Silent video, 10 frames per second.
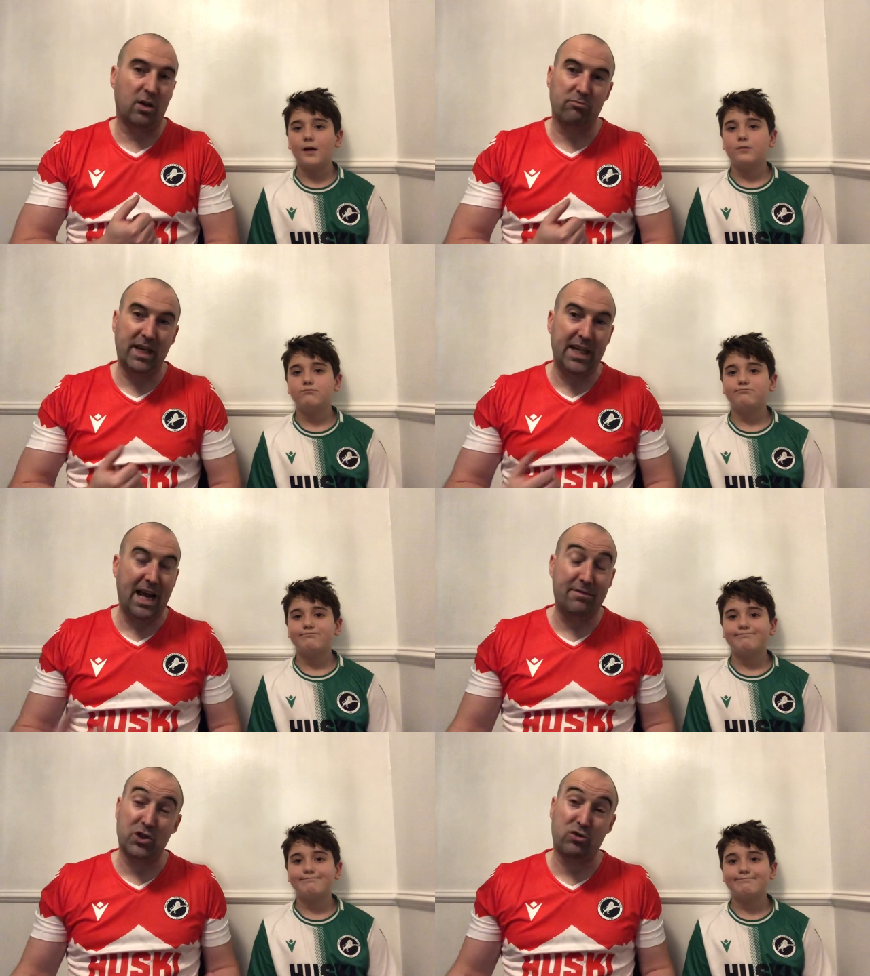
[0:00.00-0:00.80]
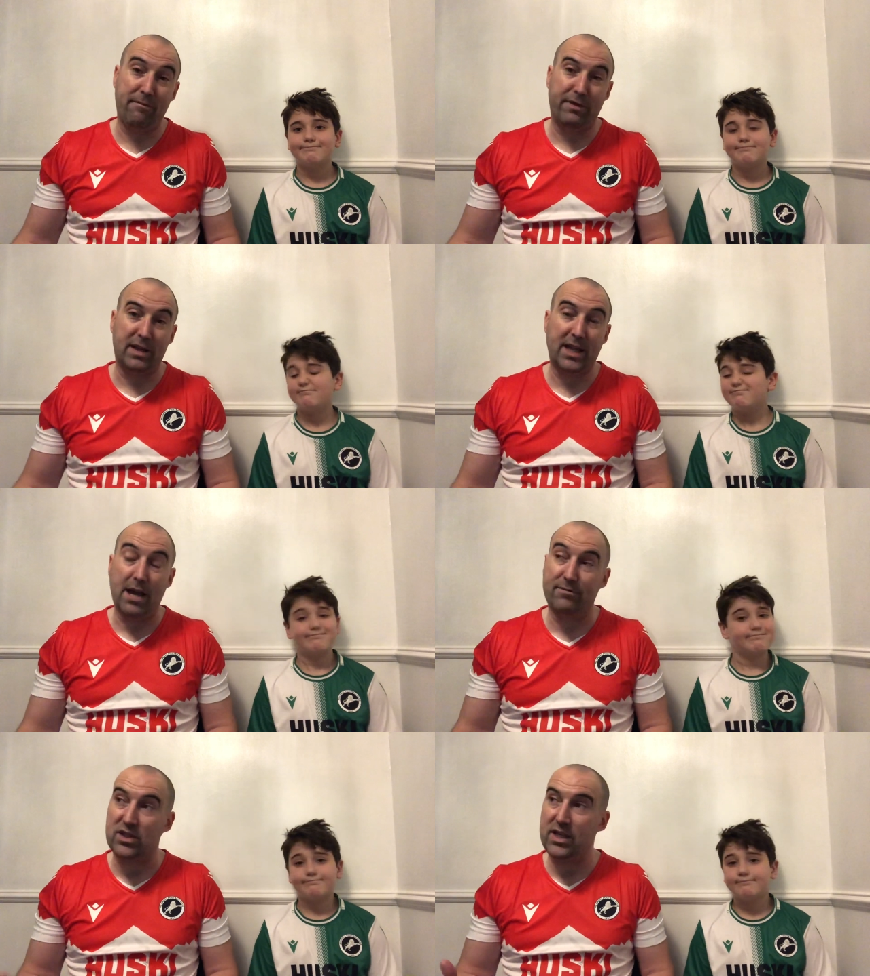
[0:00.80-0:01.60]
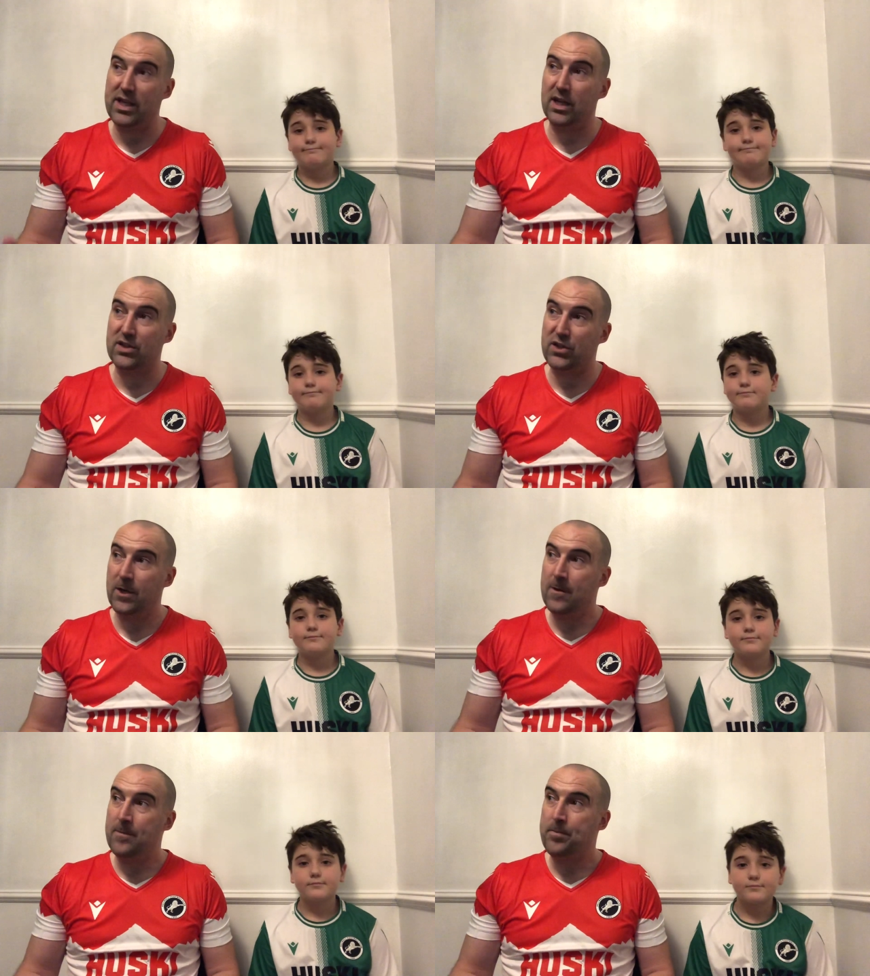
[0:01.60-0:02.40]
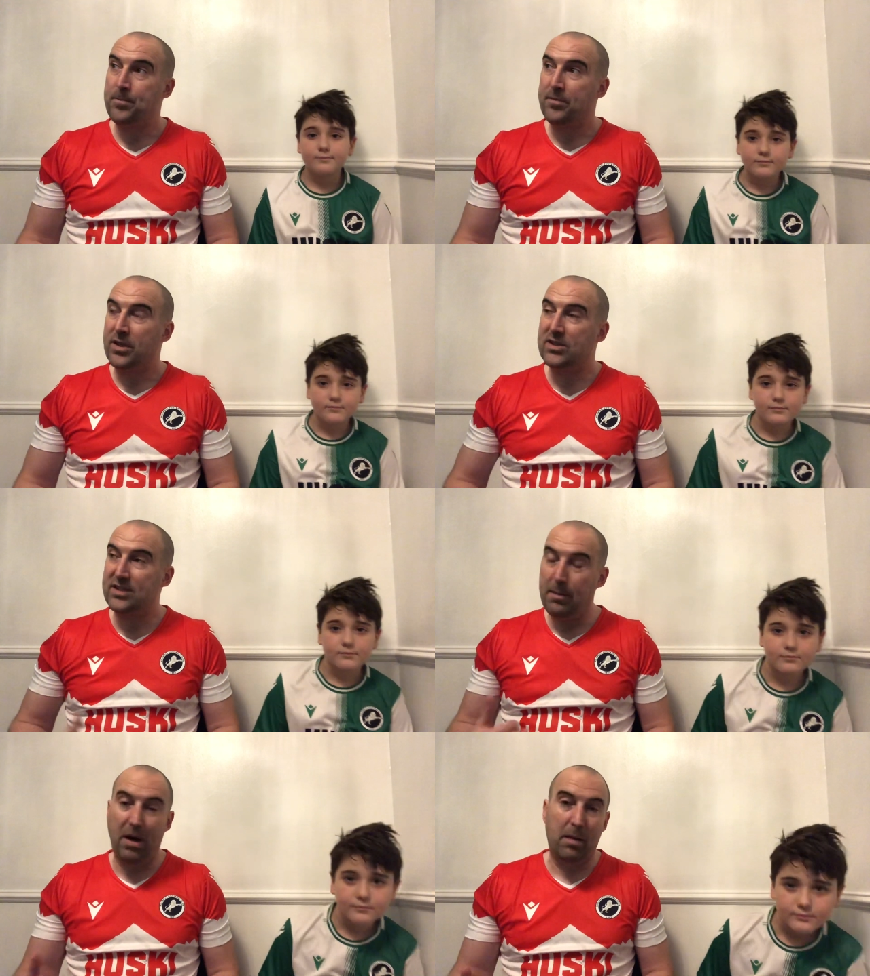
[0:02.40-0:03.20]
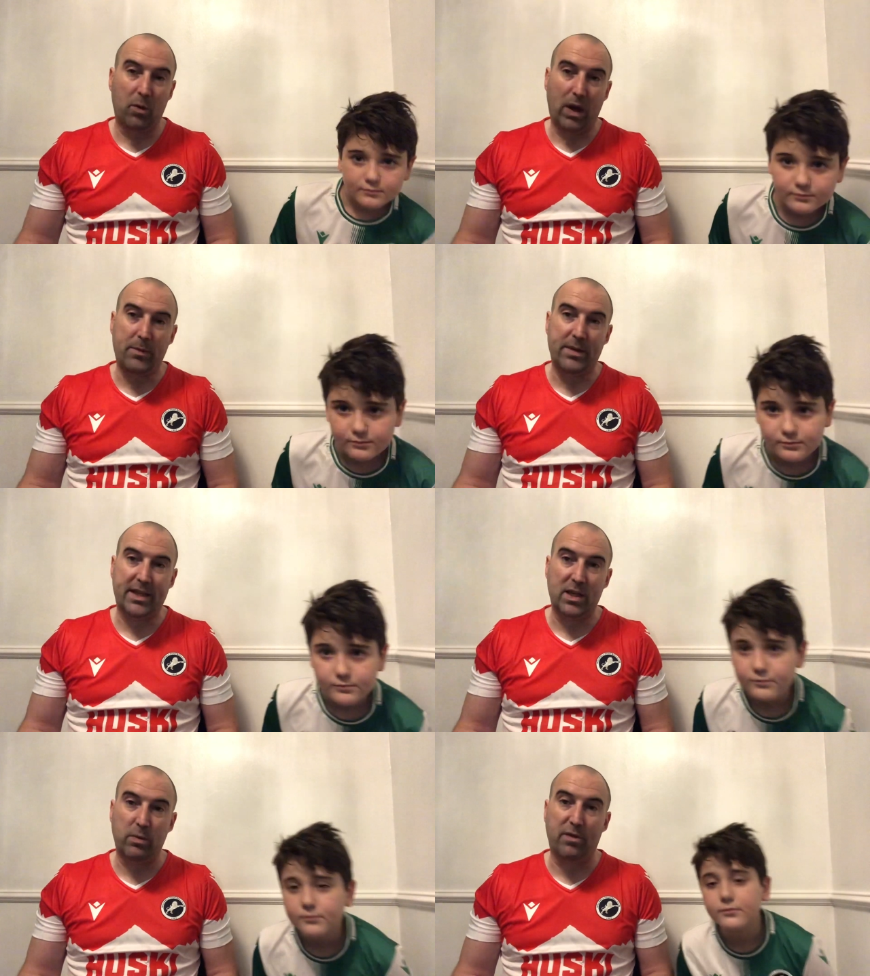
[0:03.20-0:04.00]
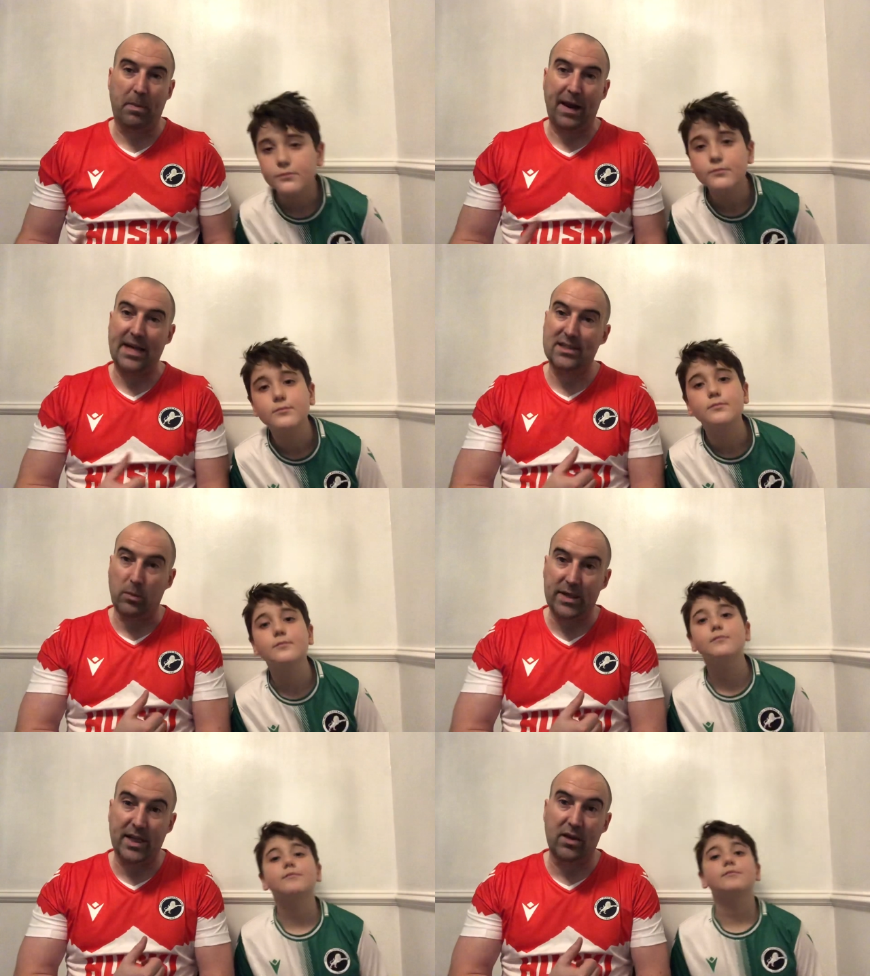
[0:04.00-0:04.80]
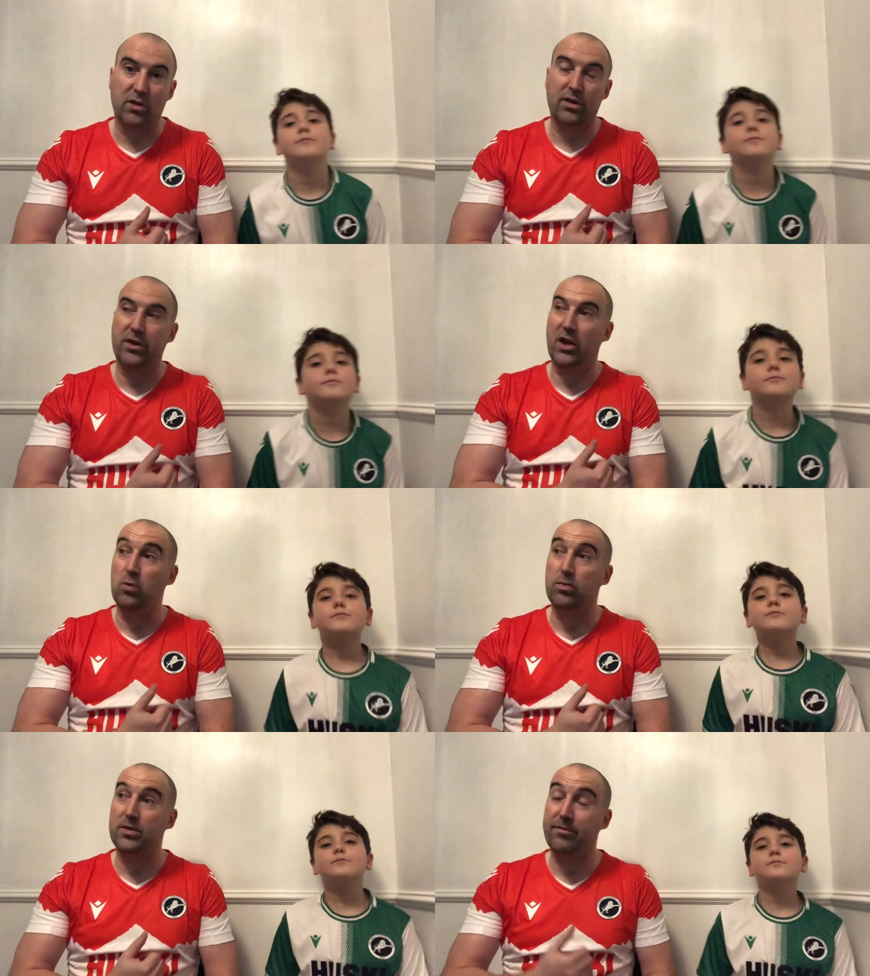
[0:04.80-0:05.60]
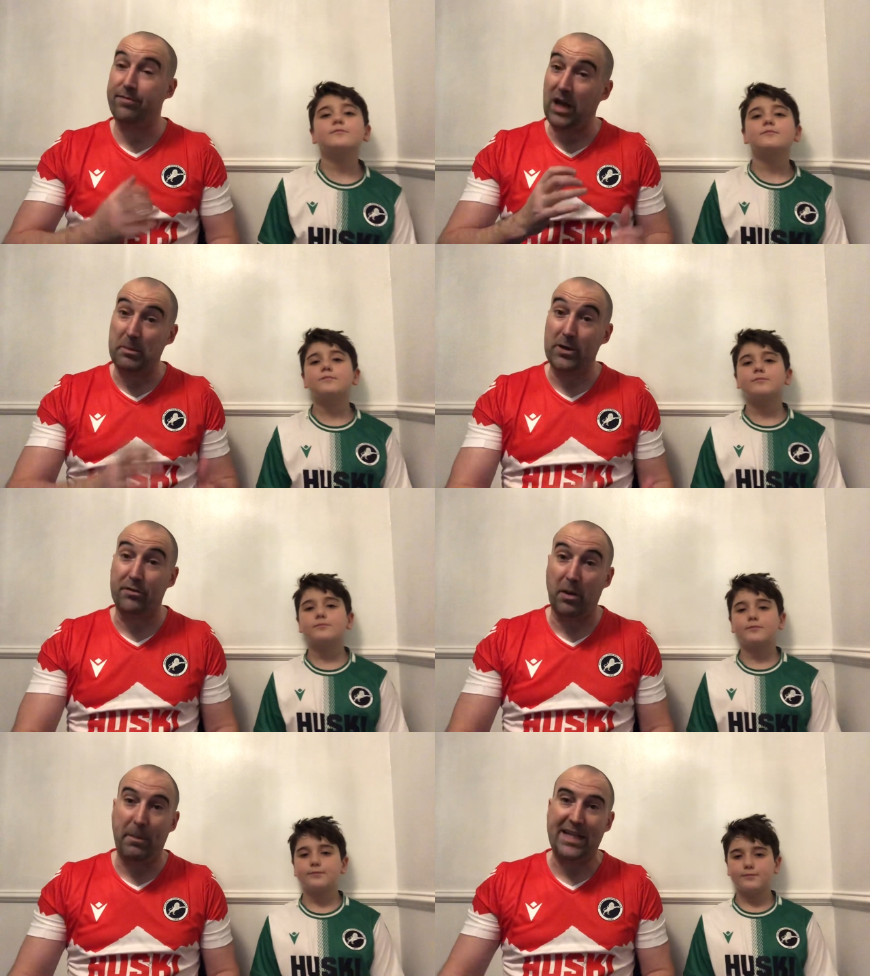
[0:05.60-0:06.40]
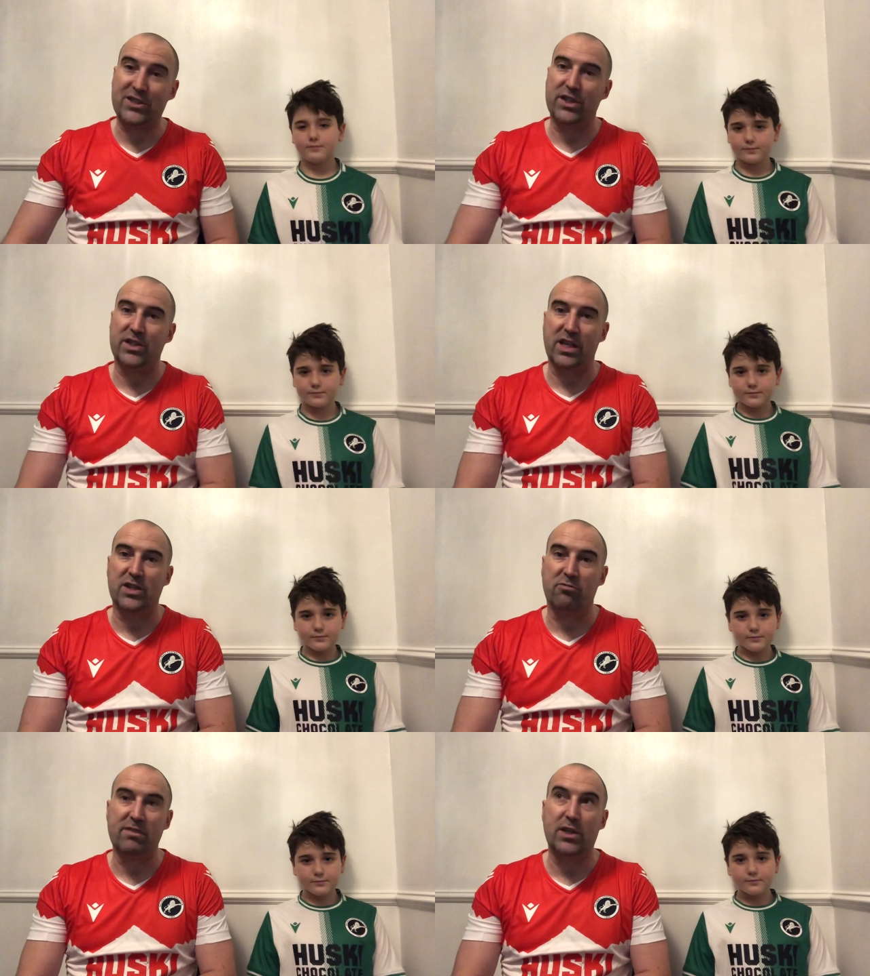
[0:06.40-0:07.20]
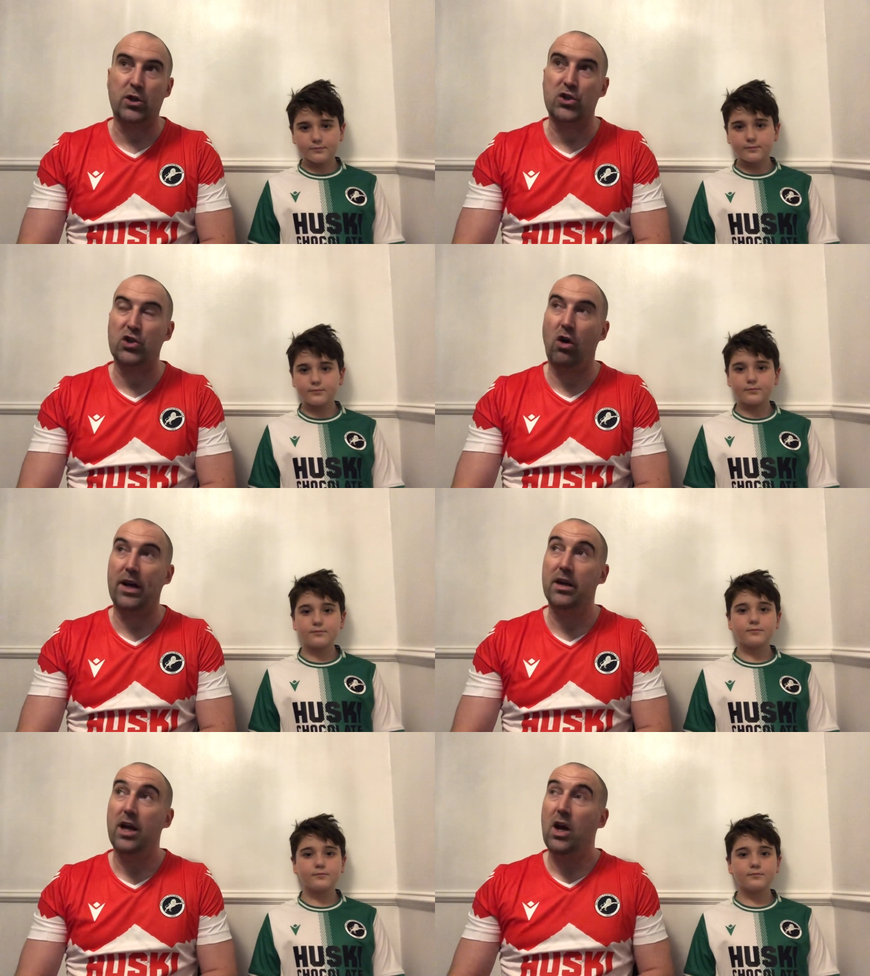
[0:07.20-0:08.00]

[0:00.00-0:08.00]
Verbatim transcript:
Speaker 1: don't really have the strength in depth to see us step up the way we did with the players that we did on you know coming off the bench is is a really good sign.